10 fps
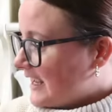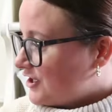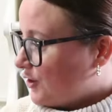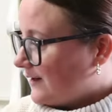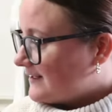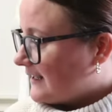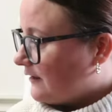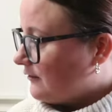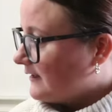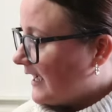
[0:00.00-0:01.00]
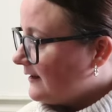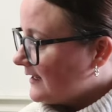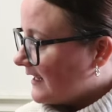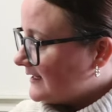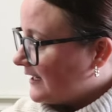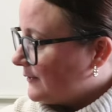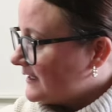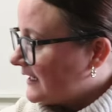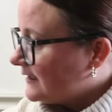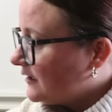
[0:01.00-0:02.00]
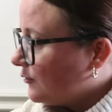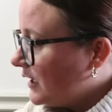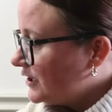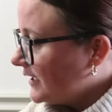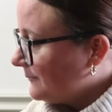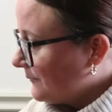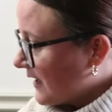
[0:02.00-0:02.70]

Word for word: Don't want to say that out loud in case anyone's kids are watching.